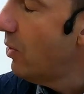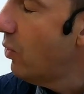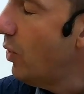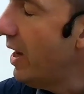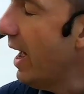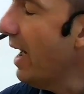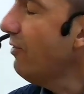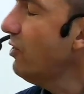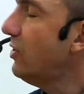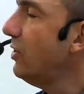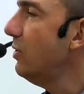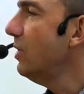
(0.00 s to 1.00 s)
we have
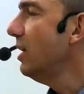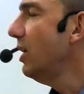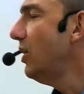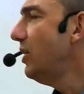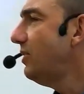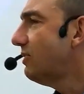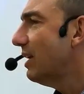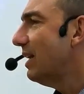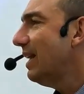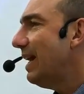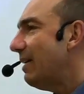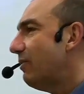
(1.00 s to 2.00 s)
to learn to
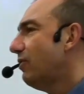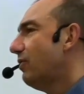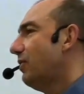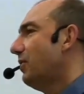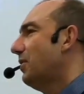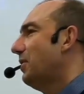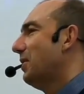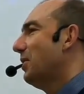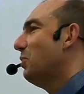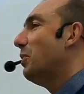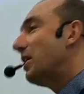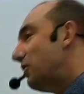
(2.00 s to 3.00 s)
live
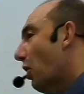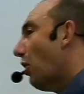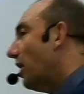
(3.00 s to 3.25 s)
with not